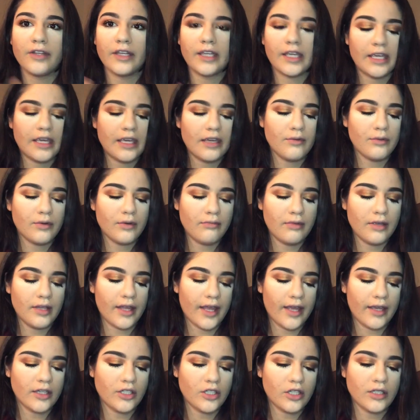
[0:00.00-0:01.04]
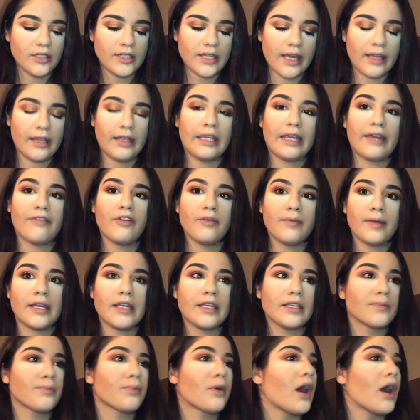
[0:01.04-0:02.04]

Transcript: Like, he would be, like, telling everybody his